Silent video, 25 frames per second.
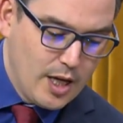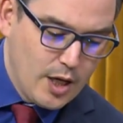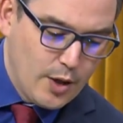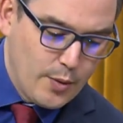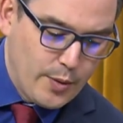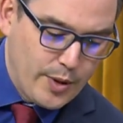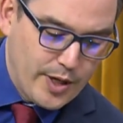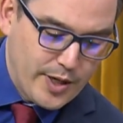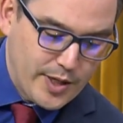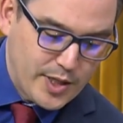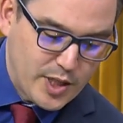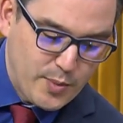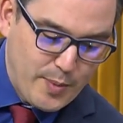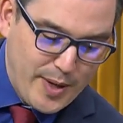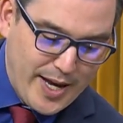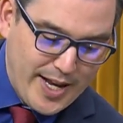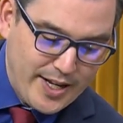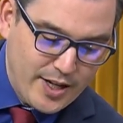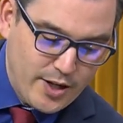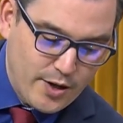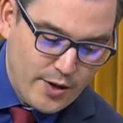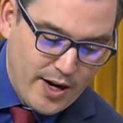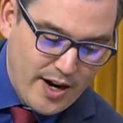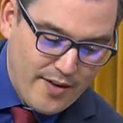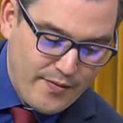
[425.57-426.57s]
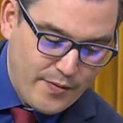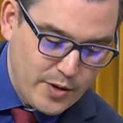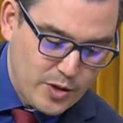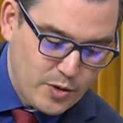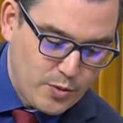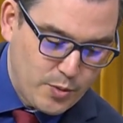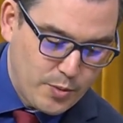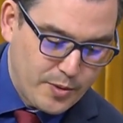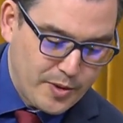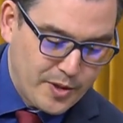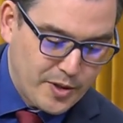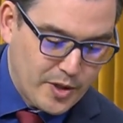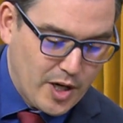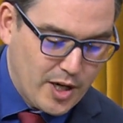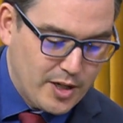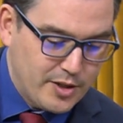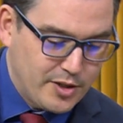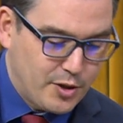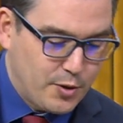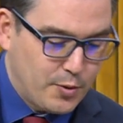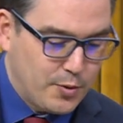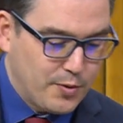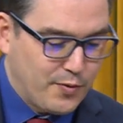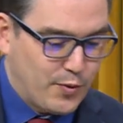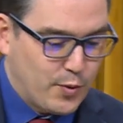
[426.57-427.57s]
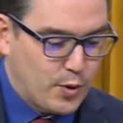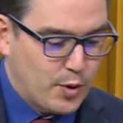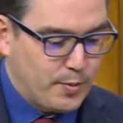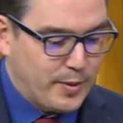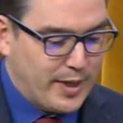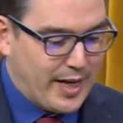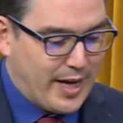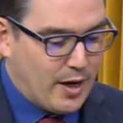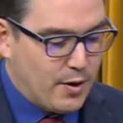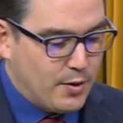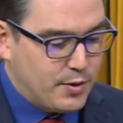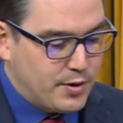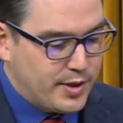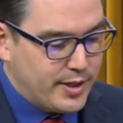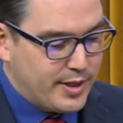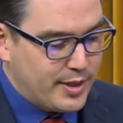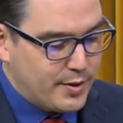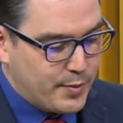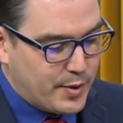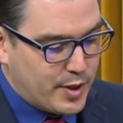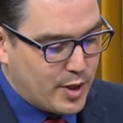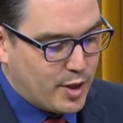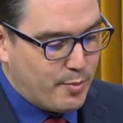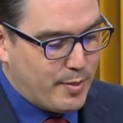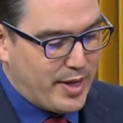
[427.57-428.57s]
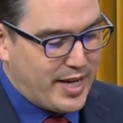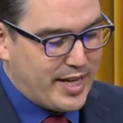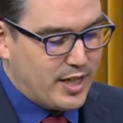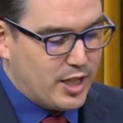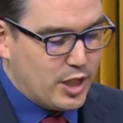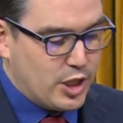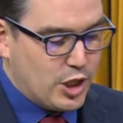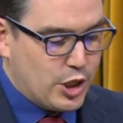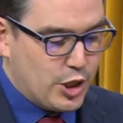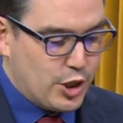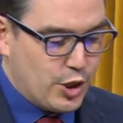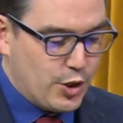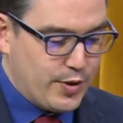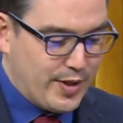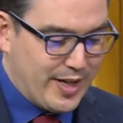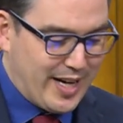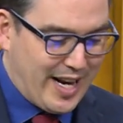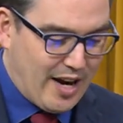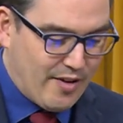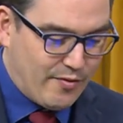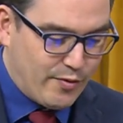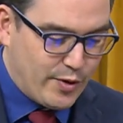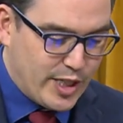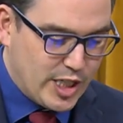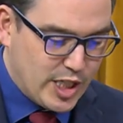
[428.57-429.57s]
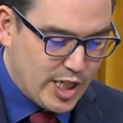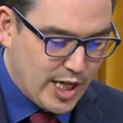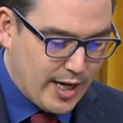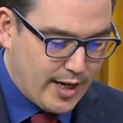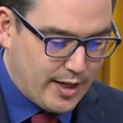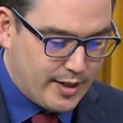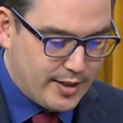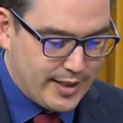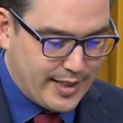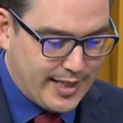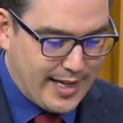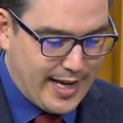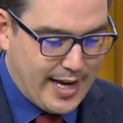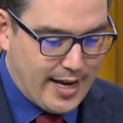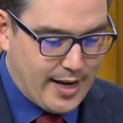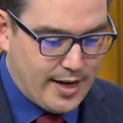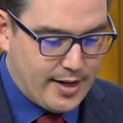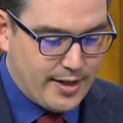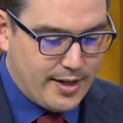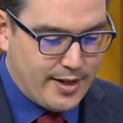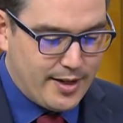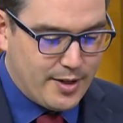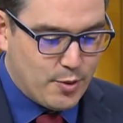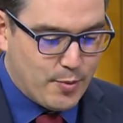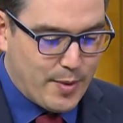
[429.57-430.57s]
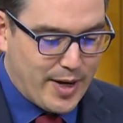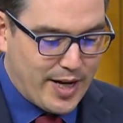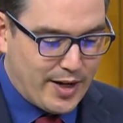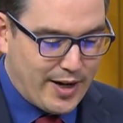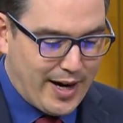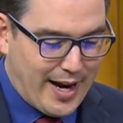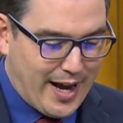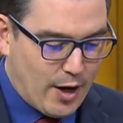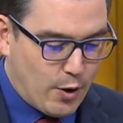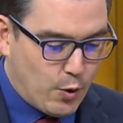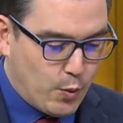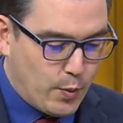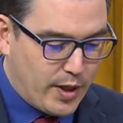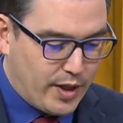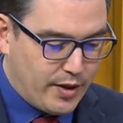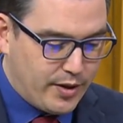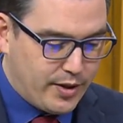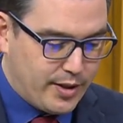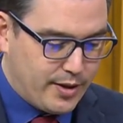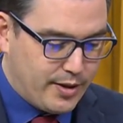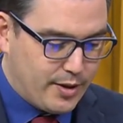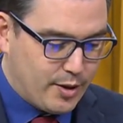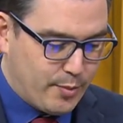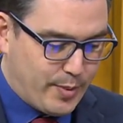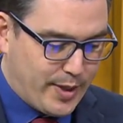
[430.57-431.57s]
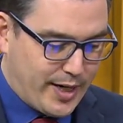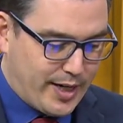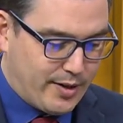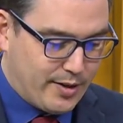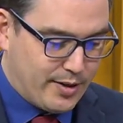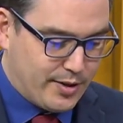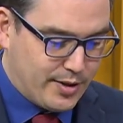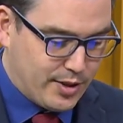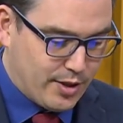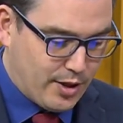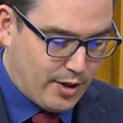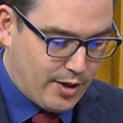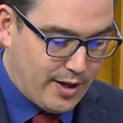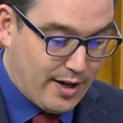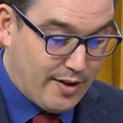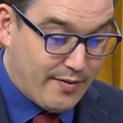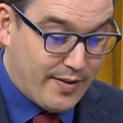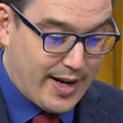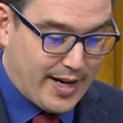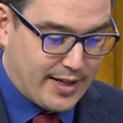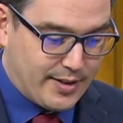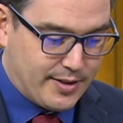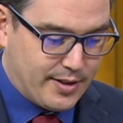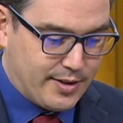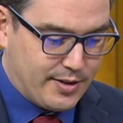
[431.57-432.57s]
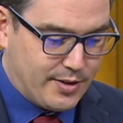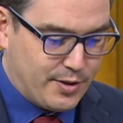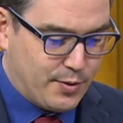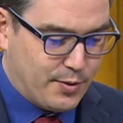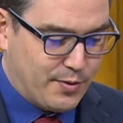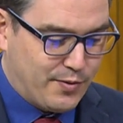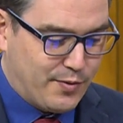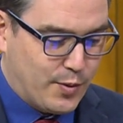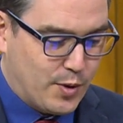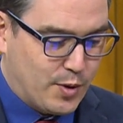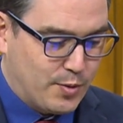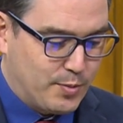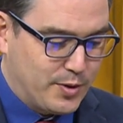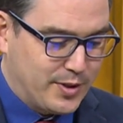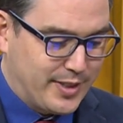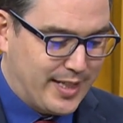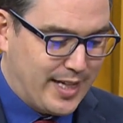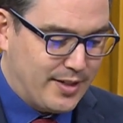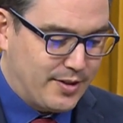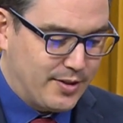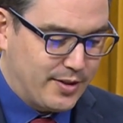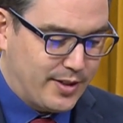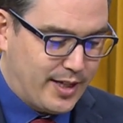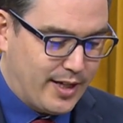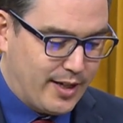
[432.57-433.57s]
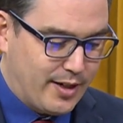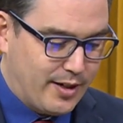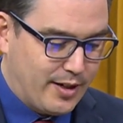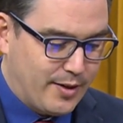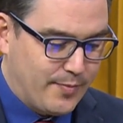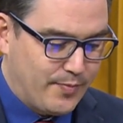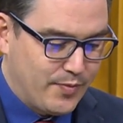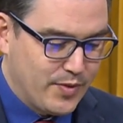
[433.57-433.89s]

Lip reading: We are expanding our efforts with regards to affordable housing, and we are making sure that every child in Canada, no matter how wealthy their parents are, have access to affordable dental care.